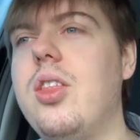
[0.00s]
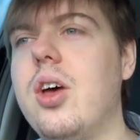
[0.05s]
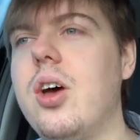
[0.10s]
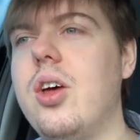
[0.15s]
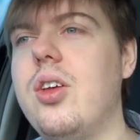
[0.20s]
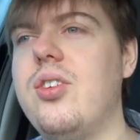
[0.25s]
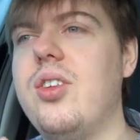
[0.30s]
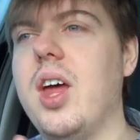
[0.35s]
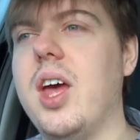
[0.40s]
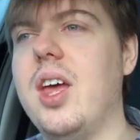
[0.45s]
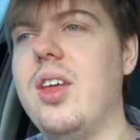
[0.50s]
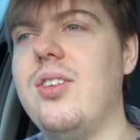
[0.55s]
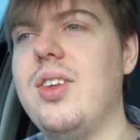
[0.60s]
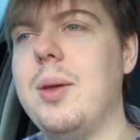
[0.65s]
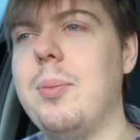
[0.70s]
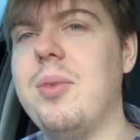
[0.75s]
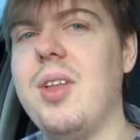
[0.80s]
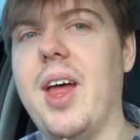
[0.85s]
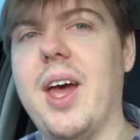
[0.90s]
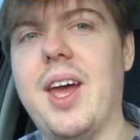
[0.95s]
Thursday
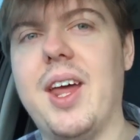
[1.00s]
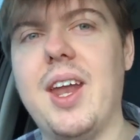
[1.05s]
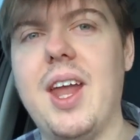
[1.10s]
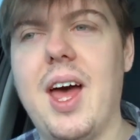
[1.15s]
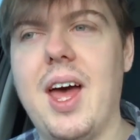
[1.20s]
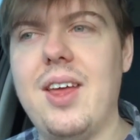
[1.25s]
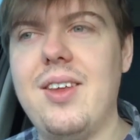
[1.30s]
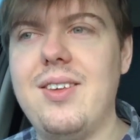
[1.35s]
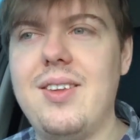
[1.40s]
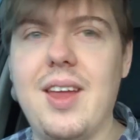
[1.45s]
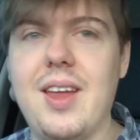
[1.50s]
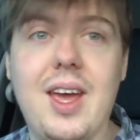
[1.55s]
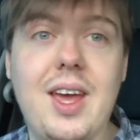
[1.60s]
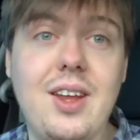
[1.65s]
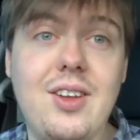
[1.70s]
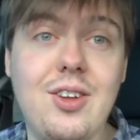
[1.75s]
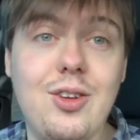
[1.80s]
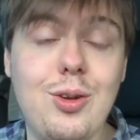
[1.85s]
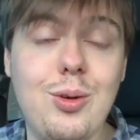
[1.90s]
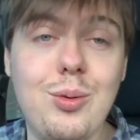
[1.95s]
seems like a nice
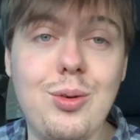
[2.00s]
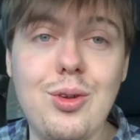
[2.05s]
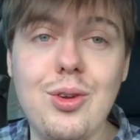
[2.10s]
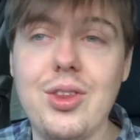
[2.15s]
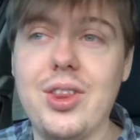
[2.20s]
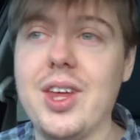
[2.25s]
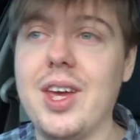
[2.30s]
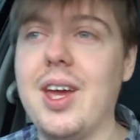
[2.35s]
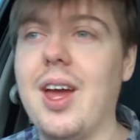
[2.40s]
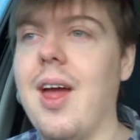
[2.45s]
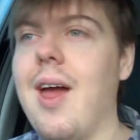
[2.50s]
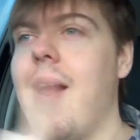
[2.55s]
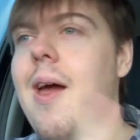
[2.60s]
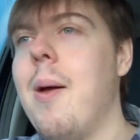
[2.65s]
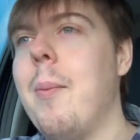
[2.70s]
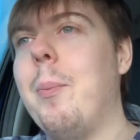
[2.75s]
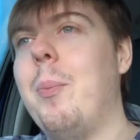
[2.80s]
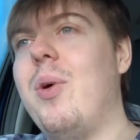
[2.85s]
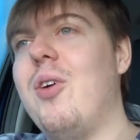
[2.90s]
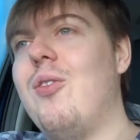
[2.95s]
day to do nothing
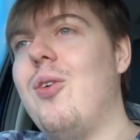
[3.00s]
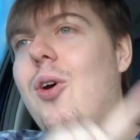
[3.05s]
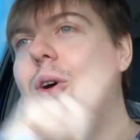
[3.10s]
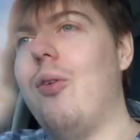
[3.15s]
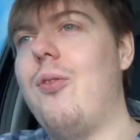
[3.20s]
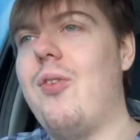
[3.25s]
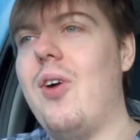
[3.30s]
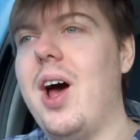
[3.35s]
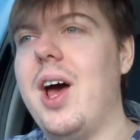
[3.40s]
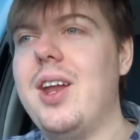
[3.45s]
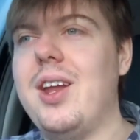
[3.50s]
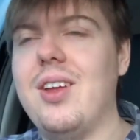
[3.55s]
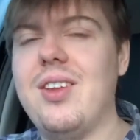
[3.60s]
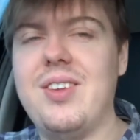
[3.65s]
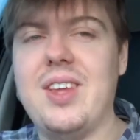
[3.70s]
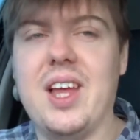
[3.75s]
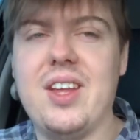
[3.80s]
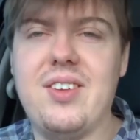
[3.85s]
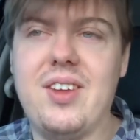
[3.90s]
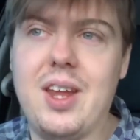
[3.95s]
before Friday
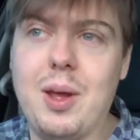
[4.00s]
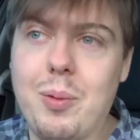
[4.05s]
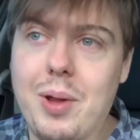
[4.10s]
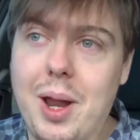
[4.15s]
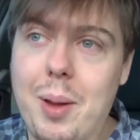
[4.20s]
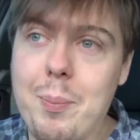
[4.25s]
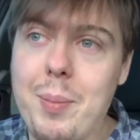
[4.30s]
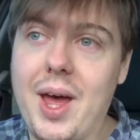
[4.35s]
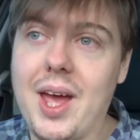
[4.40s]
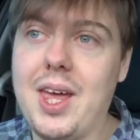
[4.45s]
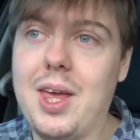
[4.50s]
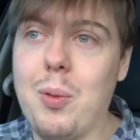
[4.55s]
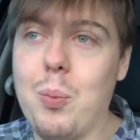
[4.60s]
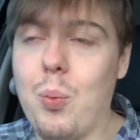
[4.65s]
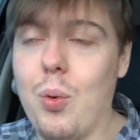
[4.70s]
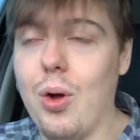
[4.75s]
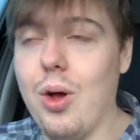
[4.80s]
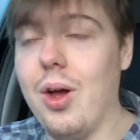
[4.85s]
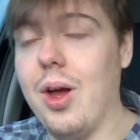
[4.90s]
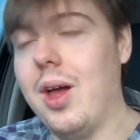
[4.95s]
and Saturday when I'm back
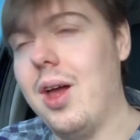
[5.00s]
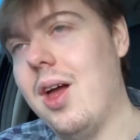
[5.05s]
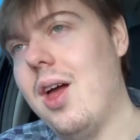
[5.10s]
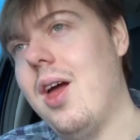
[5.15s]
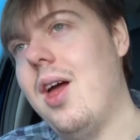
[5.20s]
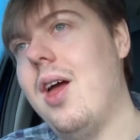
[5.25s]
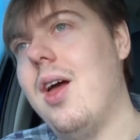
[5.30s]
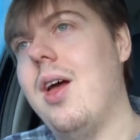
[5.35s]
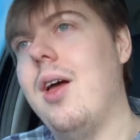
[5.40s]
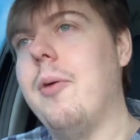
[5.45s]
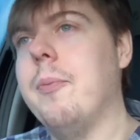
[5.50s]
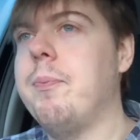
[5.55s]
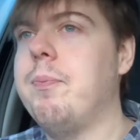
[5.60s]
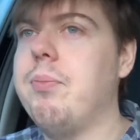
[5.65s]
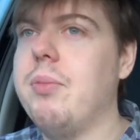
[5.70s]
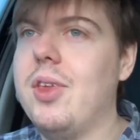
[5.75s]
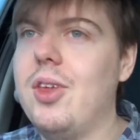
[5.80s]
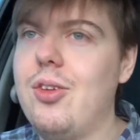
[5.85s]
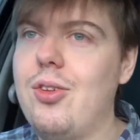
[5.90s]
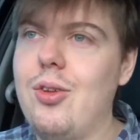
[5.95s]
in work,
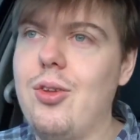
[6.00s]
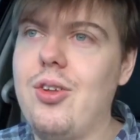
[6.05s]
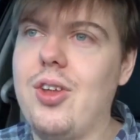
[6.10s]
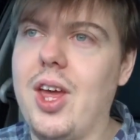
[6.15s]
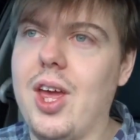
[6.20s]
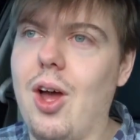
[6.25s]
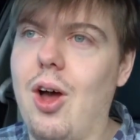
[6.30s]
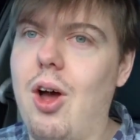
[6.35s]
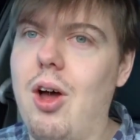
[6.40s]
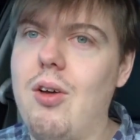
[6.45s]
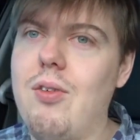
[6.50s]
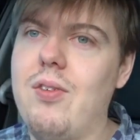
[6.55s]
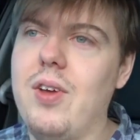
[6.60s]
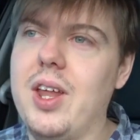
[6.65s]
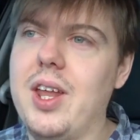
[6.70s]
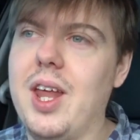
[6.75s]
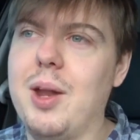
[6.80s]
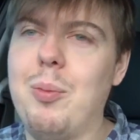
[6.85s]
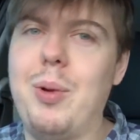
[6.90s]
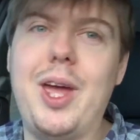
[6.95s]
Sunday off,
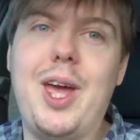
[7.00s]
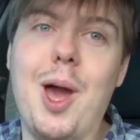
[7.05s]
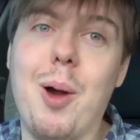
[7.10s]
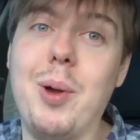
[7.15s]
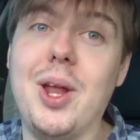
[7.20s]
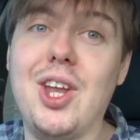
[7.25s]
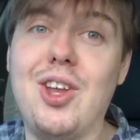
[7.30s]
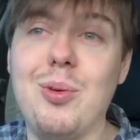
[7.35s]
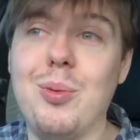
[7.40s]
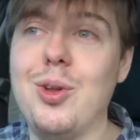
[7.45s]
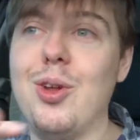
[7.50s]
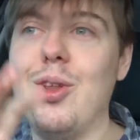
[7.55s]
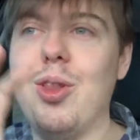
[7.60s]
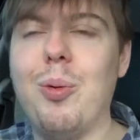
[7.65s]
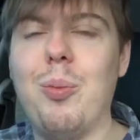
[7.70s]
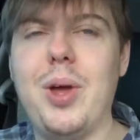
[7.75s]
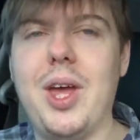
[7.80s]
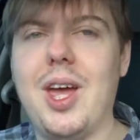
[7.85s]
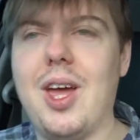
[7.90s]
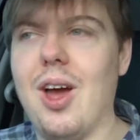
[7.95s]
and then we go into
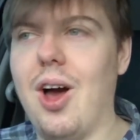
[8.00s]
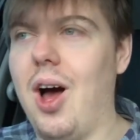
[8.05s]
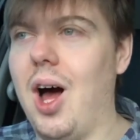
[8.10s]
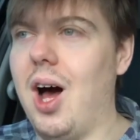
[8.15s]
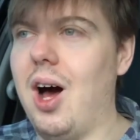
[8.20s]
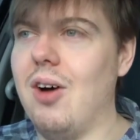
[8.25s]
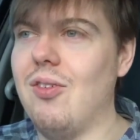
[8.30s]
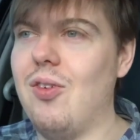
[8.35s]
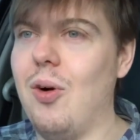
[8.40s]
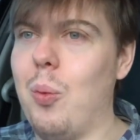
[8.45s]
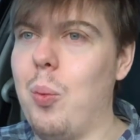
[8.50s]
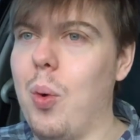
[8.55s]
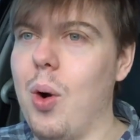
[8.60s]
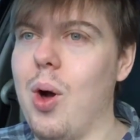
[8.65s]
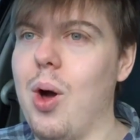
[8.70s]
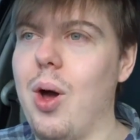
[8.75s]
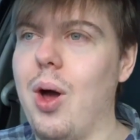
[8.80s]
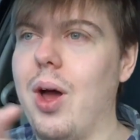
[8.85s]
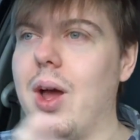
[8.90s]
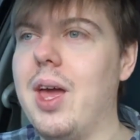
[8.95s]
another week of
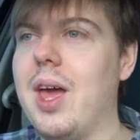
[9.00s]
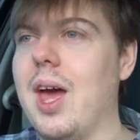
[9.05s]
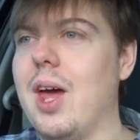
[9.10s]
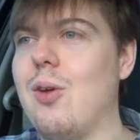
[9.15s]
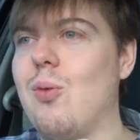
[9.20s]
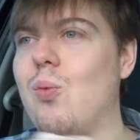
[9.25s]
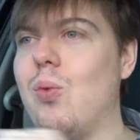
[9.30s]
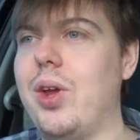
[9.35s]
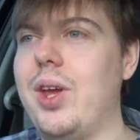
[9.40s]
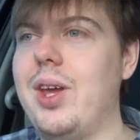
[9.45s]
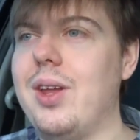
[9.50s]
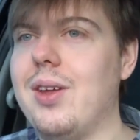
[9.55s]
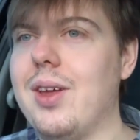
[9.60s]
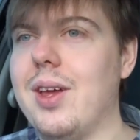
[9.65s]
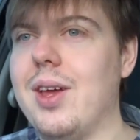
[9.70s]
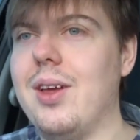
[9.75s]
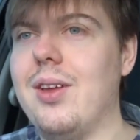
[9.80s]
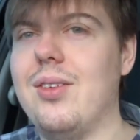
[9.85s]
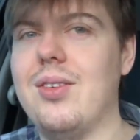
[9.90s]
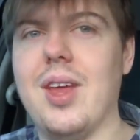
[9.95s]
work and
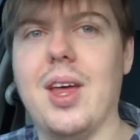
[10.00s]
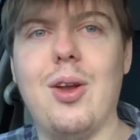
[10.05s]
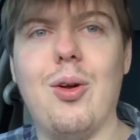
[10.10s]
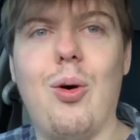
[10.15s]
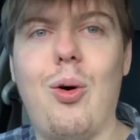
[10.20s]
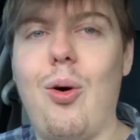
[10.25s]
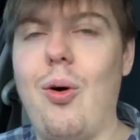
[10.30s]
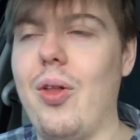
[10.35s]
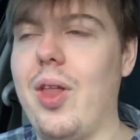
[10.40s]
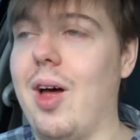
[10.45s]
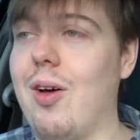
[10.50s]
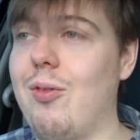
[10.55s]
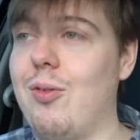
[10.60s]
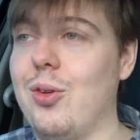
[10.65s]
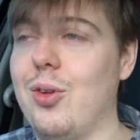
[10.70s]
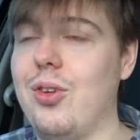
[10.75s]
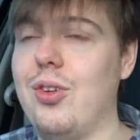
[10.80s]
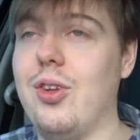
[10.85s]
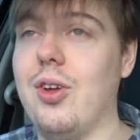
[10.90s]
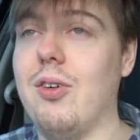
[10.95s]
readings and all that
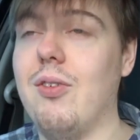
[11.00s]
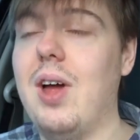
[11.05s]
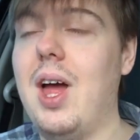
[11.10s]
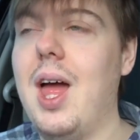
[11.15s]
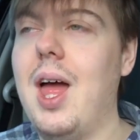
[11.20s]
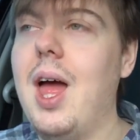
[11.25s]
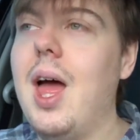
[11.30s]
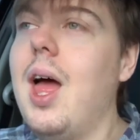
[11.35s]
fun stuff.